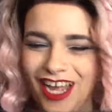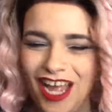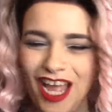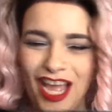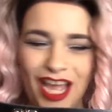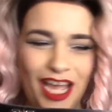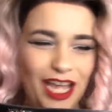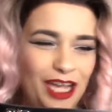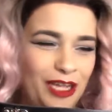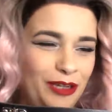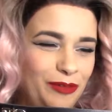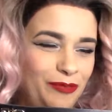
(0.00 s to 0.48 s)

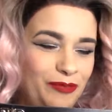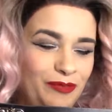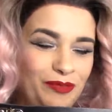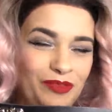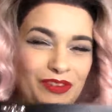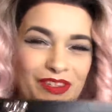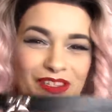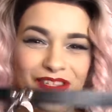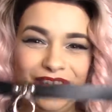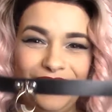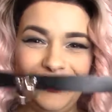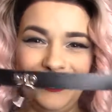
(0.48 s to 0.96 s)

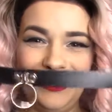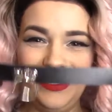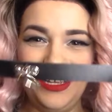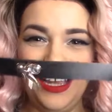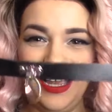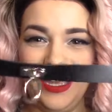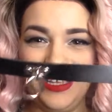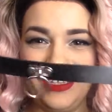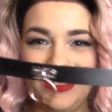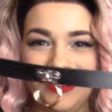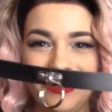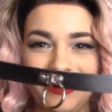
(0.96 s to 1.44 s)
So
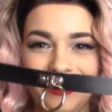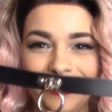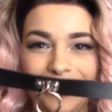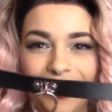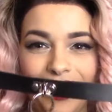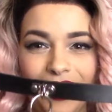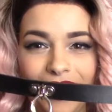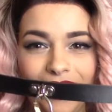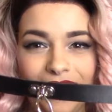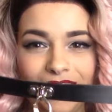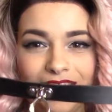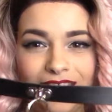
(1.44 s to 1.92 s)
yeah, so
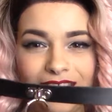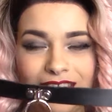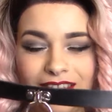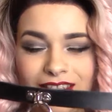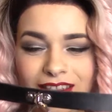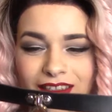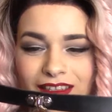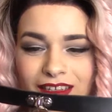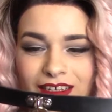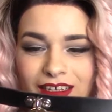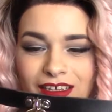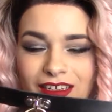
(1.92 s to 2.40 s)
that is
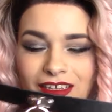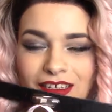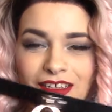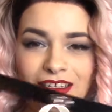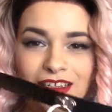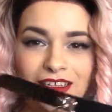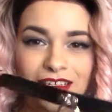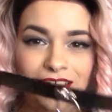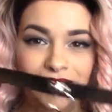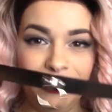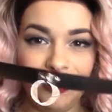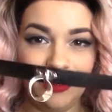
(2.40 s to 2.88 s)

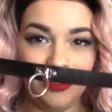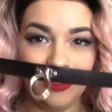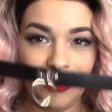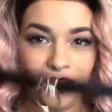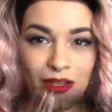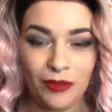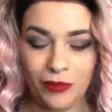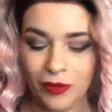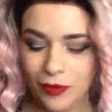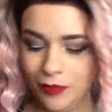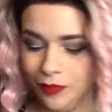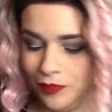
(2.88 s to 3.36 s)
the
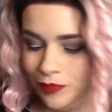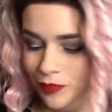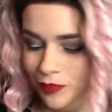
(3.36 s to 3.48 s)
other one.